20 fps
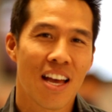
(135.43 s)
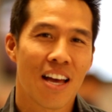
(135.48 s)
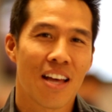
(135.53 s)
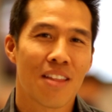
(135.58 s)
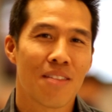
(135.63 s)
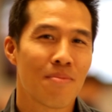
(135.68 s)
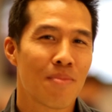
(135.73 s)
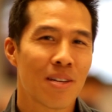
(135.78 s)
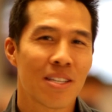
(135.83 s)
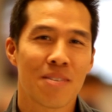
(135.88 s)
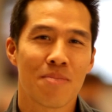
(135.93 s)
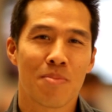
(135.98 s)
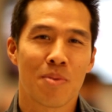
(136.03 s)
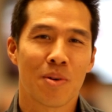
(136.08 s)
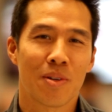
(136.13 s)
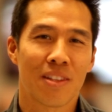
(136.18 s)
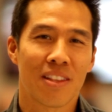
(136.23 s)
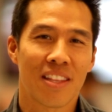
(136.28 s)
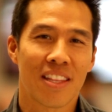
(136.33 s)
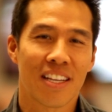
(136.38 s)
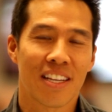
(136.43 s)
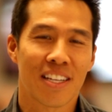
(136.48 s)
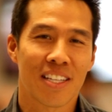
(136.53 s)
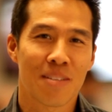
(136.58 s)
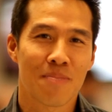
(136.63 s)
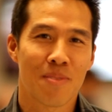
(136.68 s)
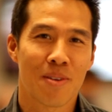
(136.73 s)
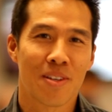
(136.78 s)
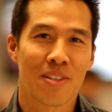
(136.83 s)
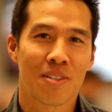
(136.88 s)
But the most important thing, I
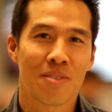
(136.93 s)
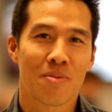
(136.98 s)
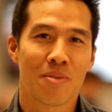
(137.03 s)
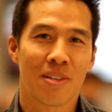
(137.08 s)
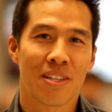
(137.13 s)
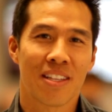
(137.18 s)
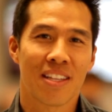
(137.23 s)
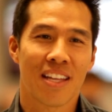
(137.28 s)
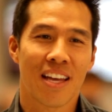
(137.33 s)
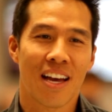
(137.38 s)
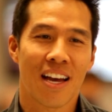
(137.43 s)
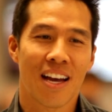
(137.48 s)
suppose, with